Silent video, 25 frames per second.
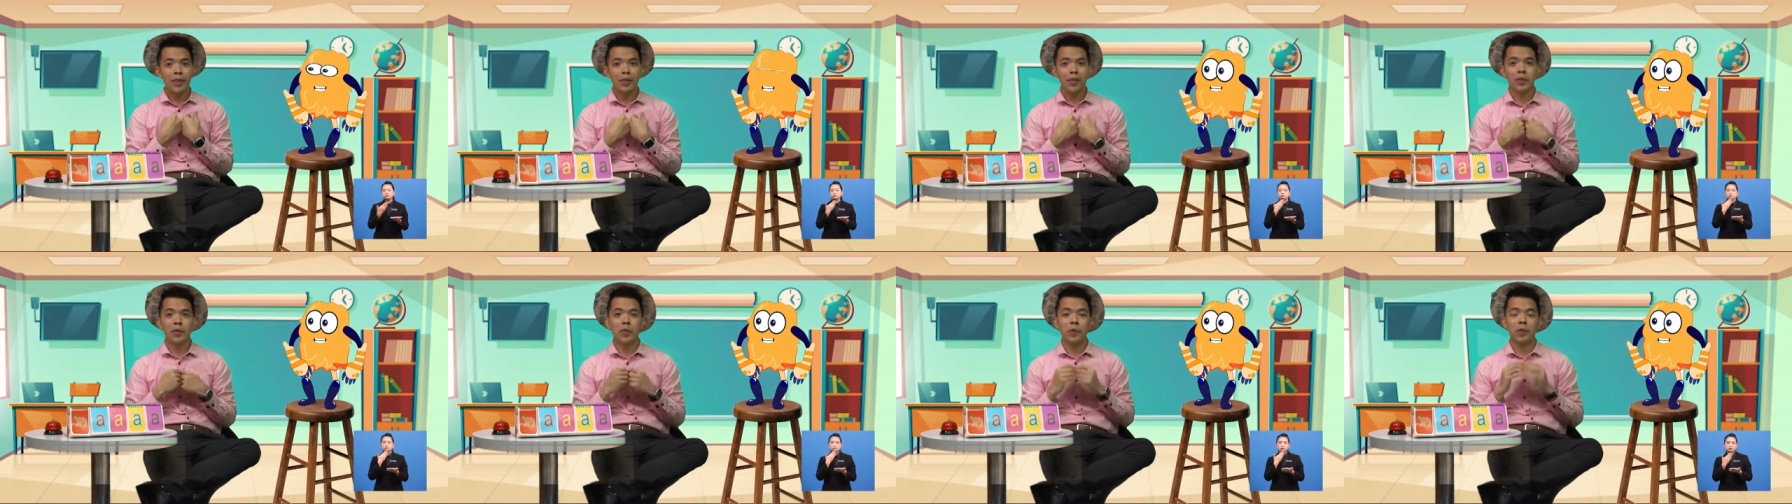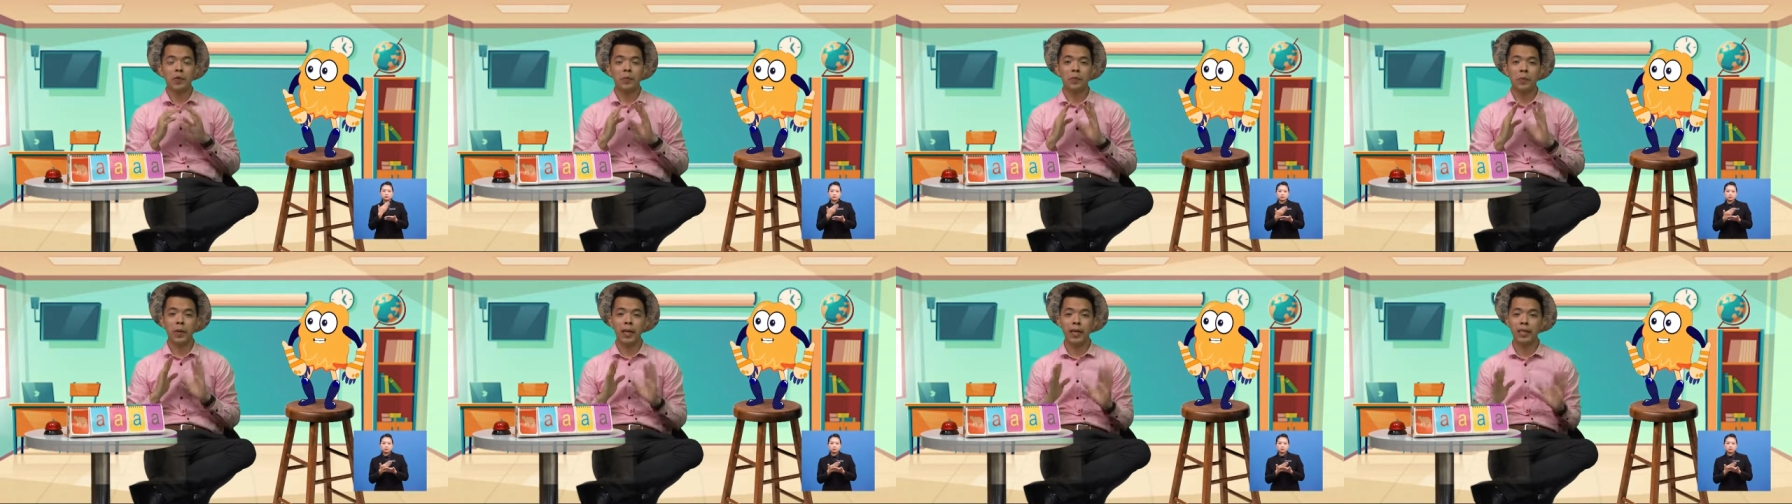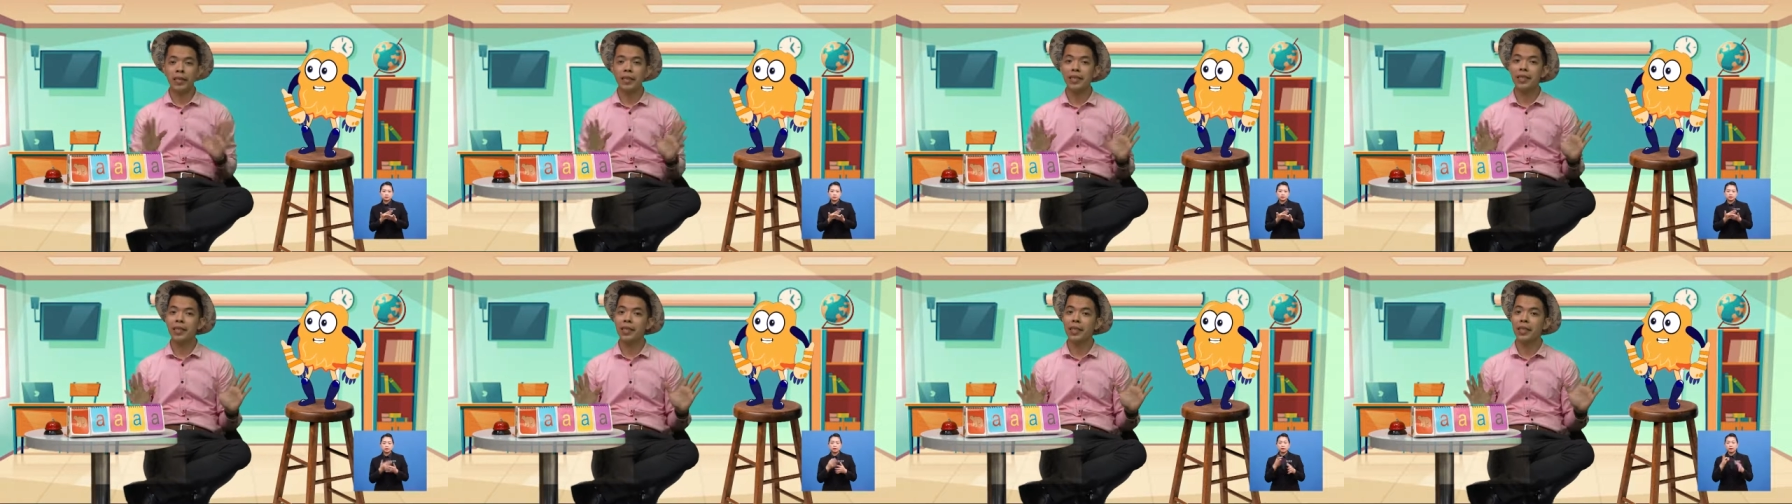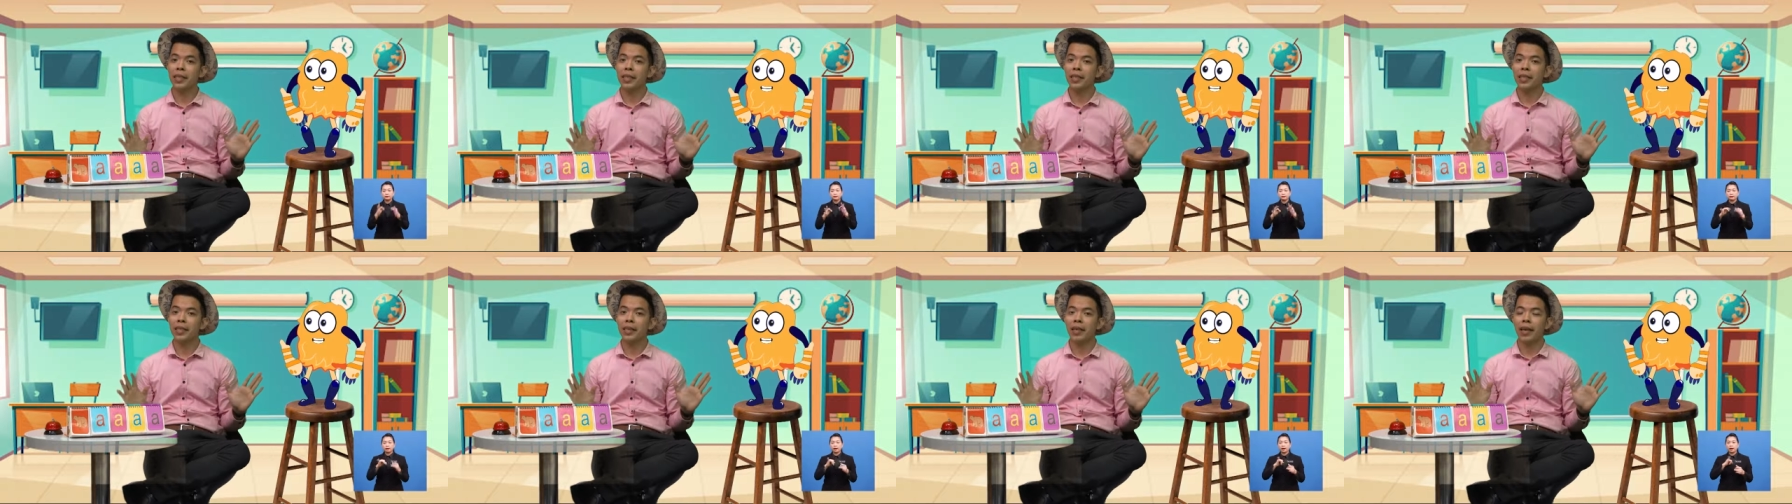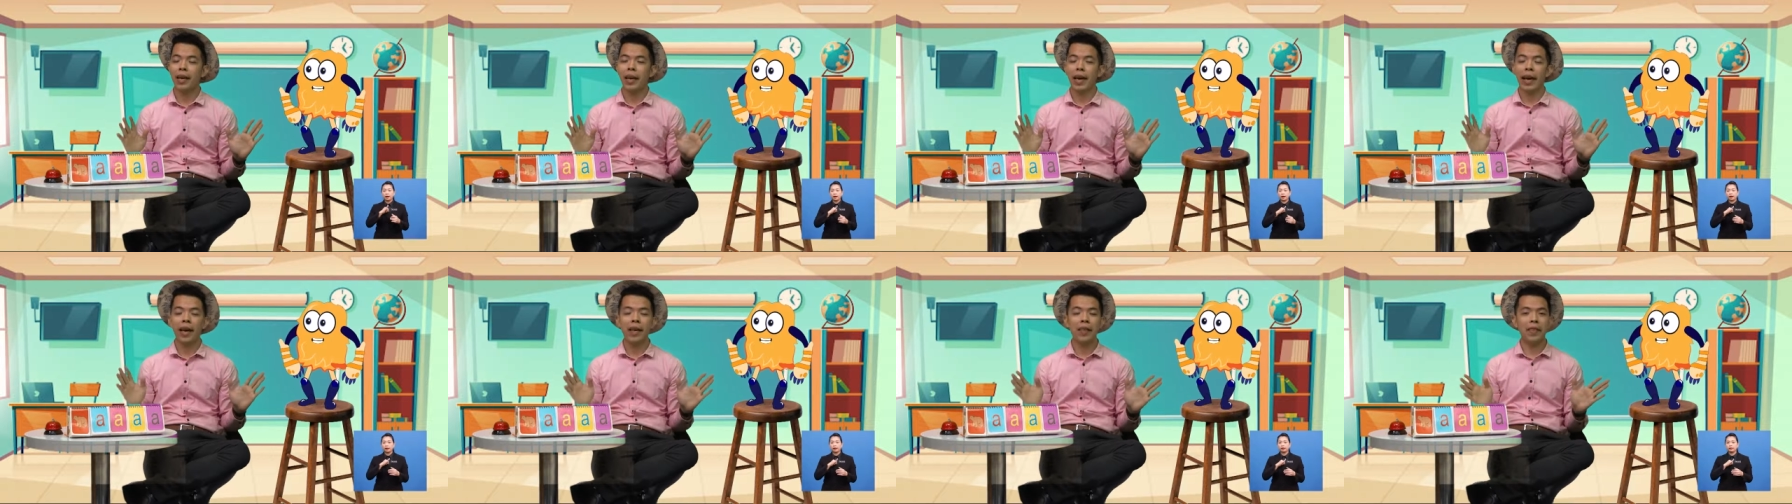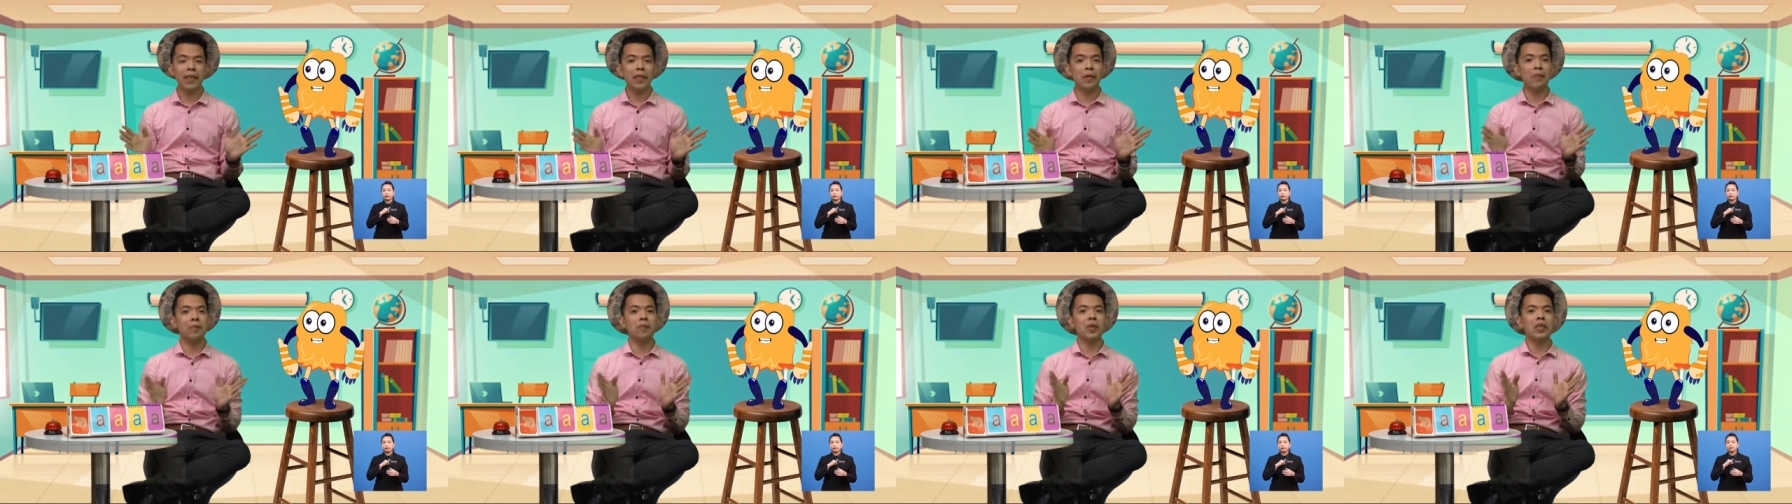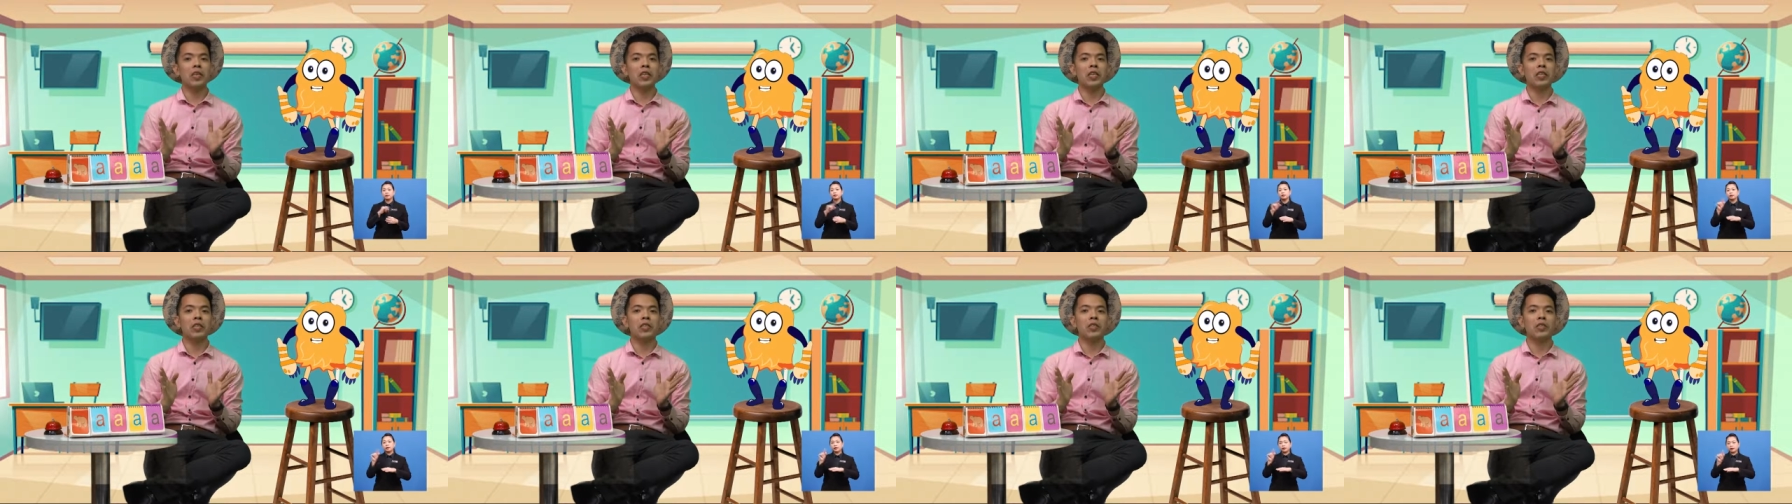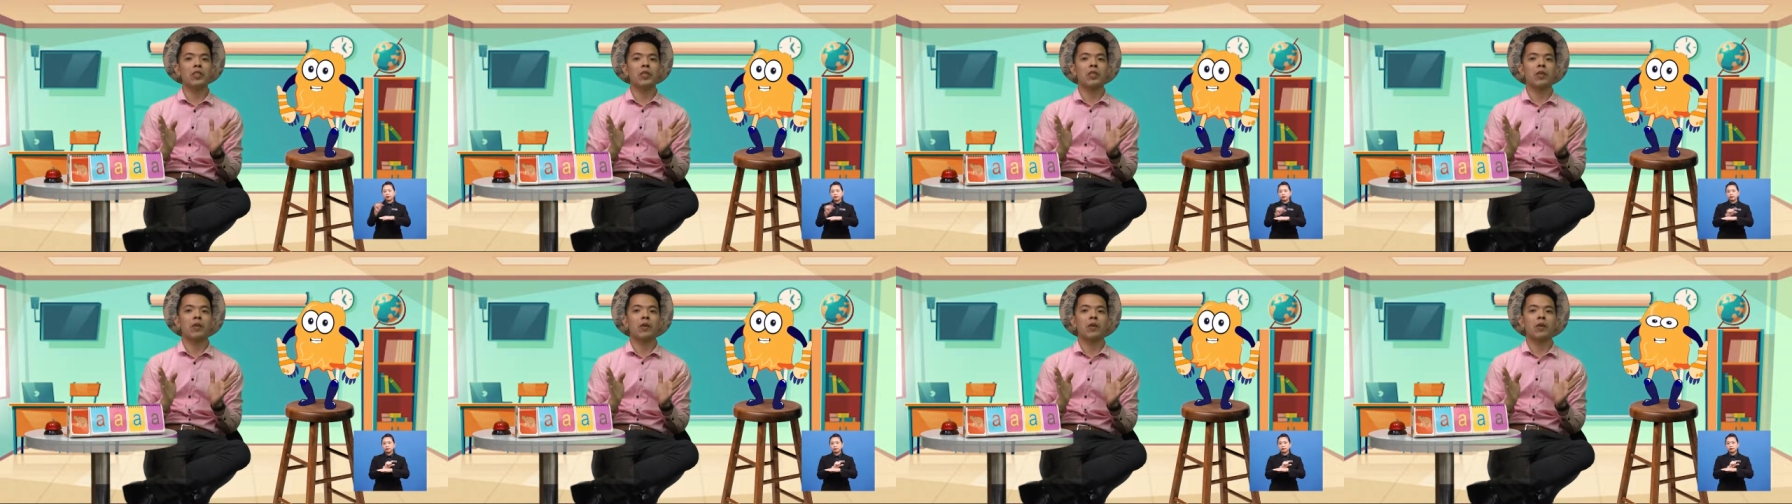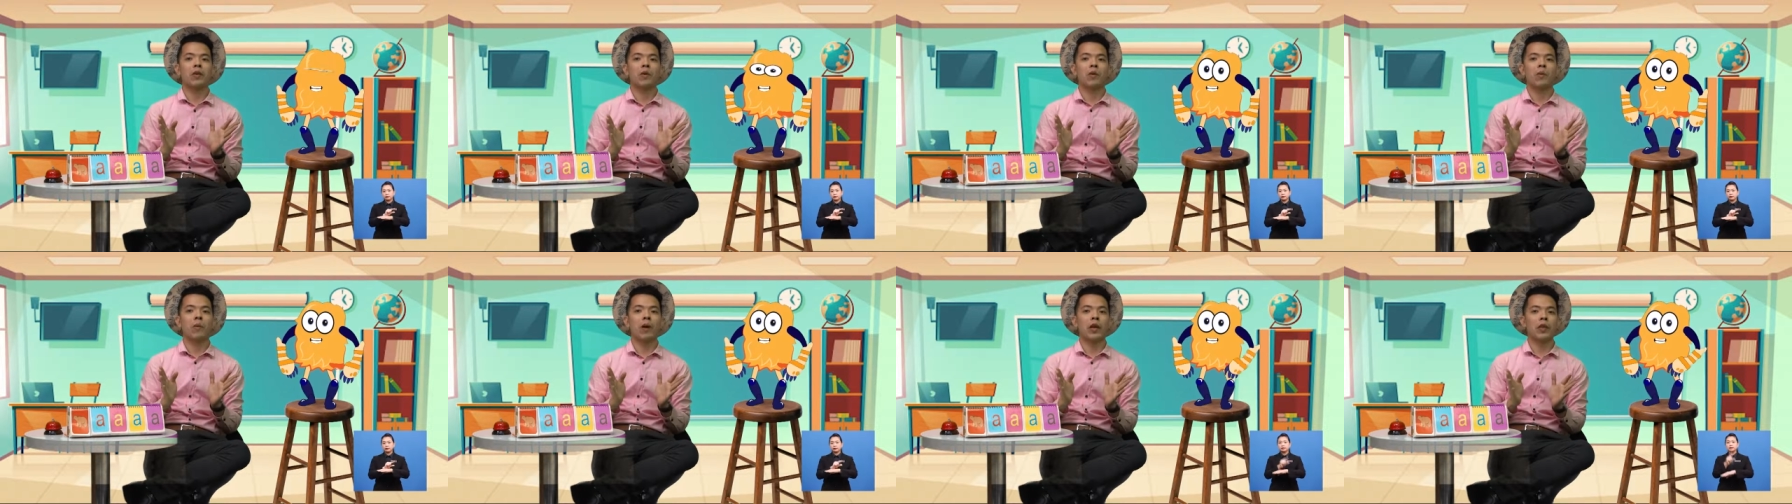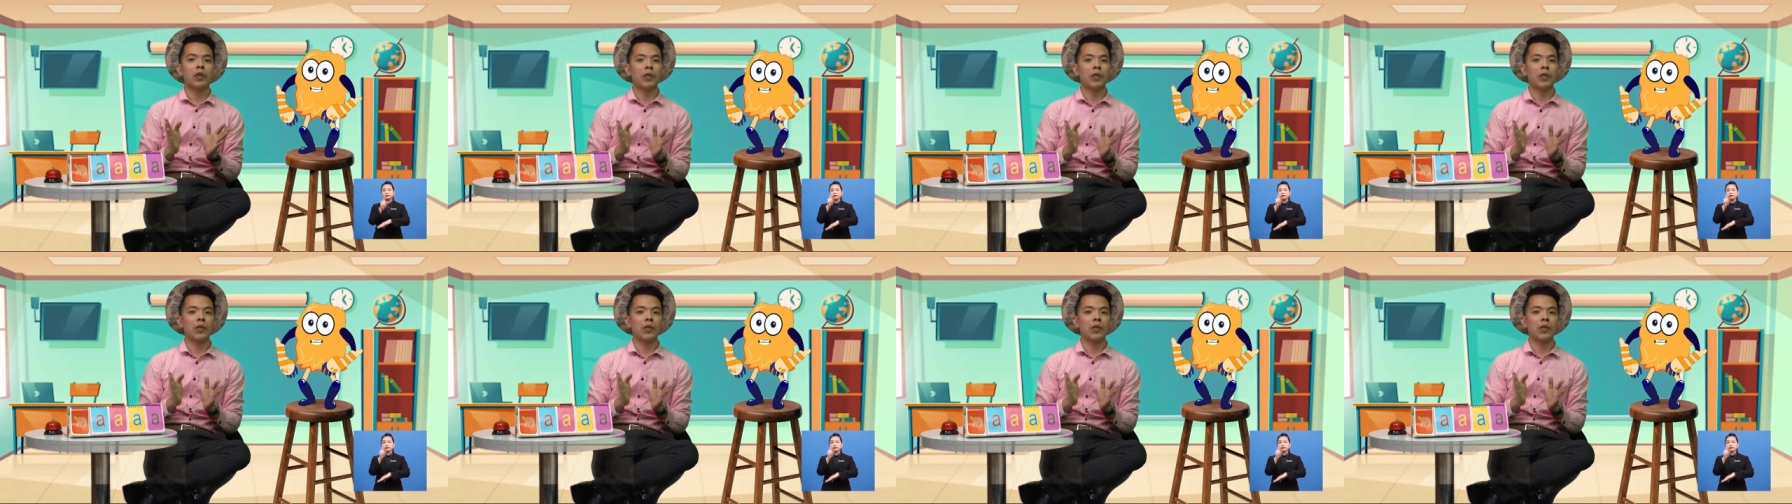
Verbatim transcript: could spend the day at the beach while